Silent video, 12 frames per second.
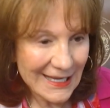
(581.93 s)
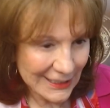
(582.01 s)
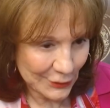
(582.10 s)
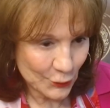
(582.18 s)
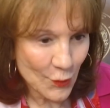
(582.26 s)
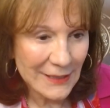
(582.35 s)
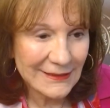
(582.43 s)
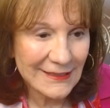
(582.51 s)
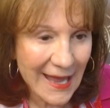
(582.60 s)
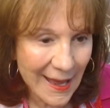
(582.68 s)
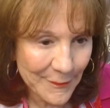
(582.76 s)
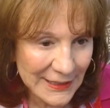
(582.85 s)
it's what's
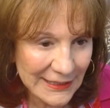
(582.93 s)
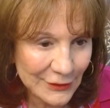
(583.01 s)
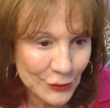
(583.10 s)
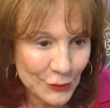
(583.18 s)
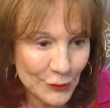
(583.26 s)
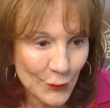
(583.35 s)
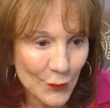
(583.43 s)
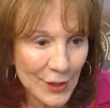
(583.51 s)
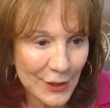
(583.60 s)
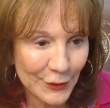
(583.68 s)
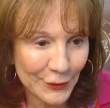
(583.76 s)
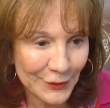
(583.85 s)
happening to the
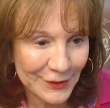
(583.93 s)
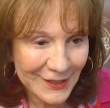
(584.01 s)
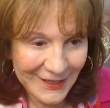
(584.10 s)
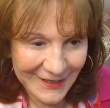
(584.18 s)
water.